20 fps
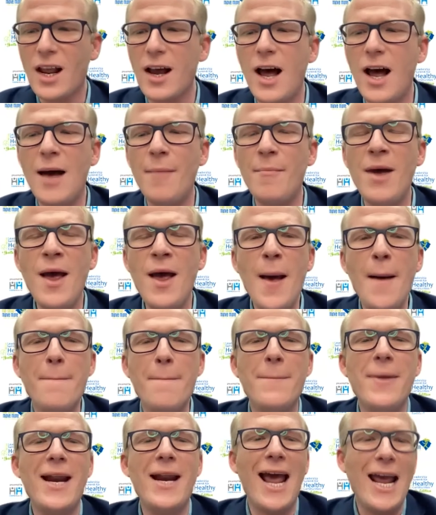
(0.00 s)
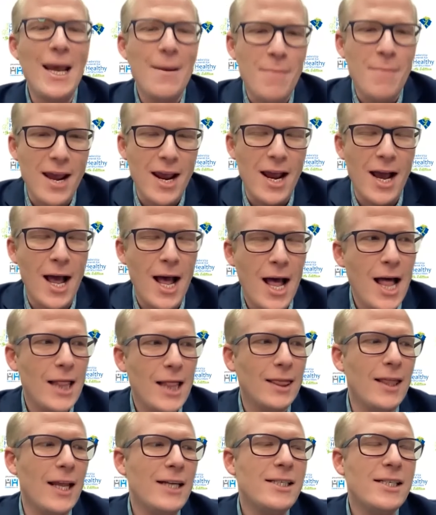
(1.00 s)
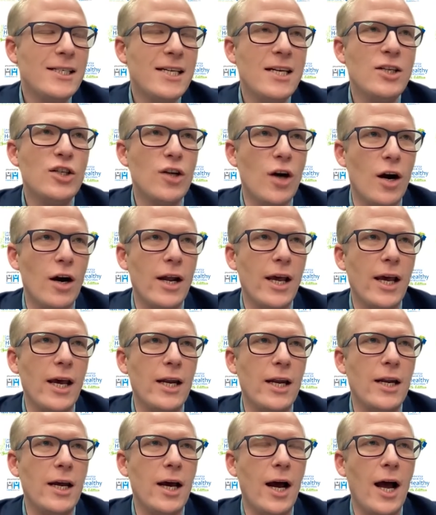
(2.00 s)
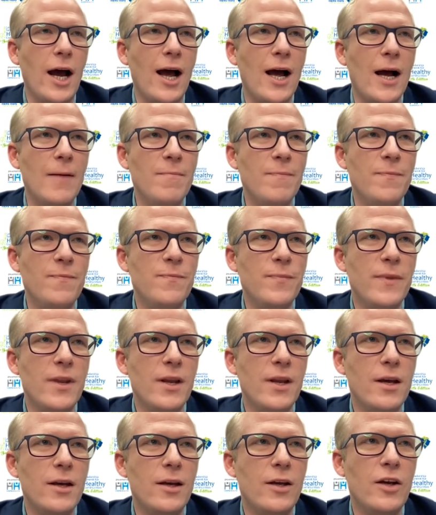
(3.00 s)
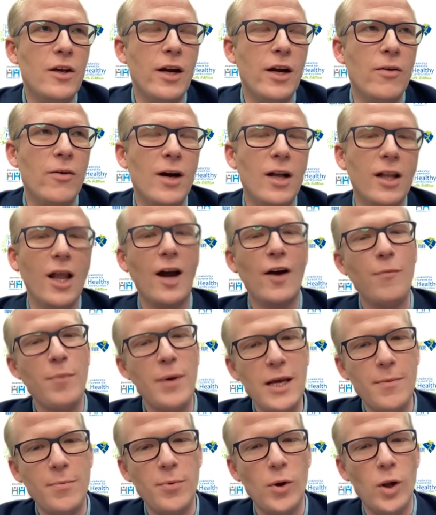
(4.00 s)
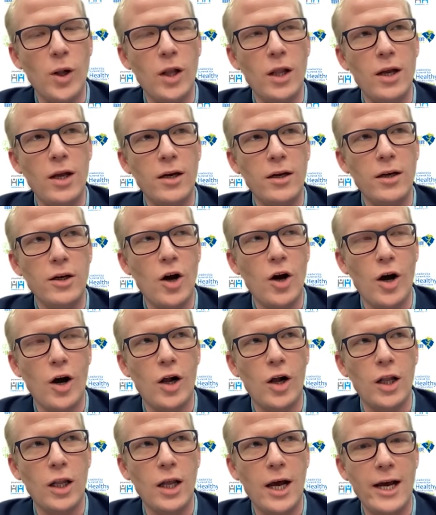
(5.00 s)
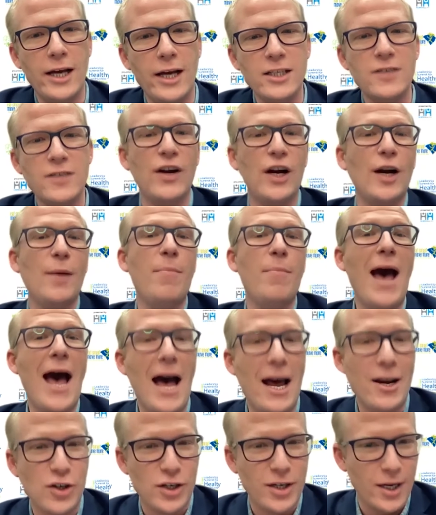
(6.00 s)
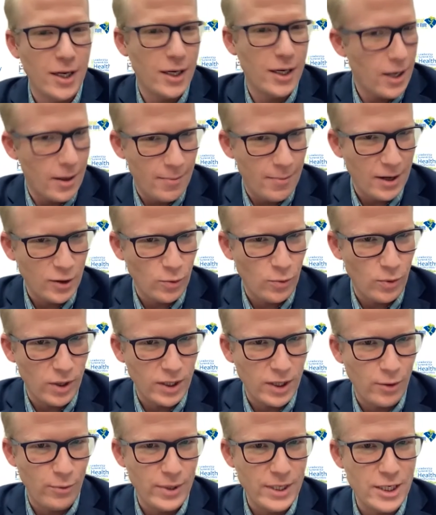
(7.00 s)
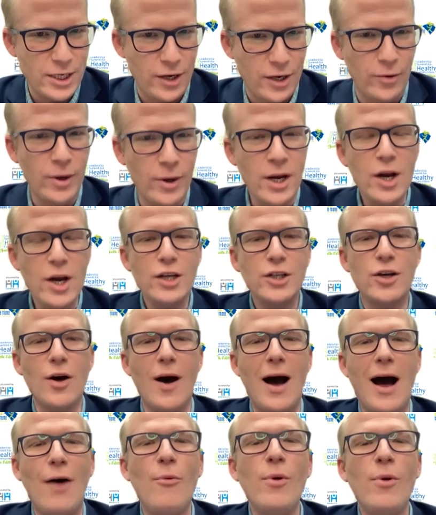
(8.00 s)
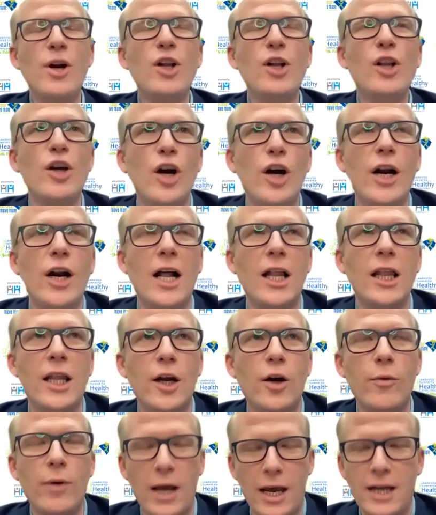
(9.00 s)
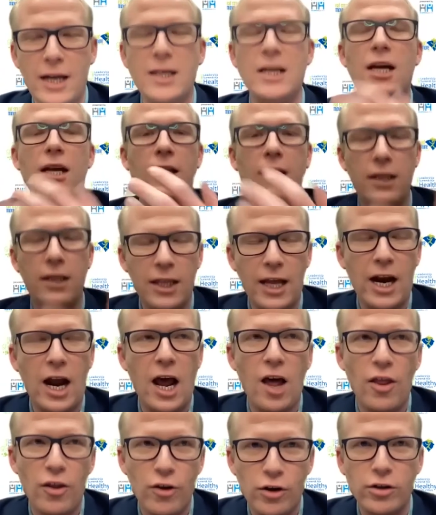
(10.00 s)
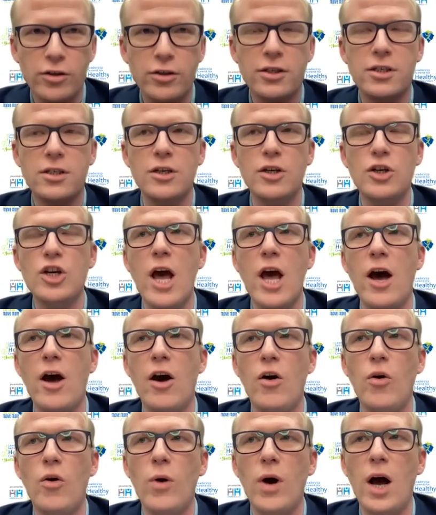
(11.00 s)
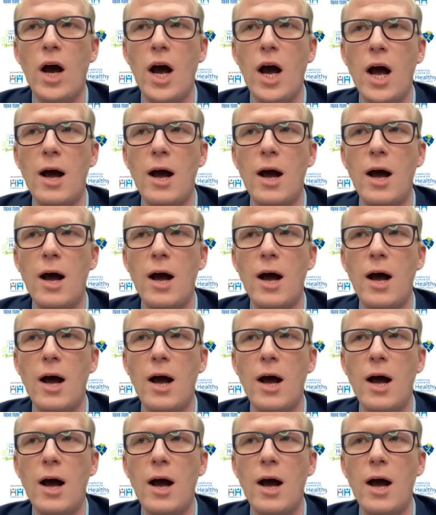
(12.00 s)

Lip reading: But Amy, let's get started. You know, a lot of people call us very passionate about the work that we do. So I want to learn a little and let others know.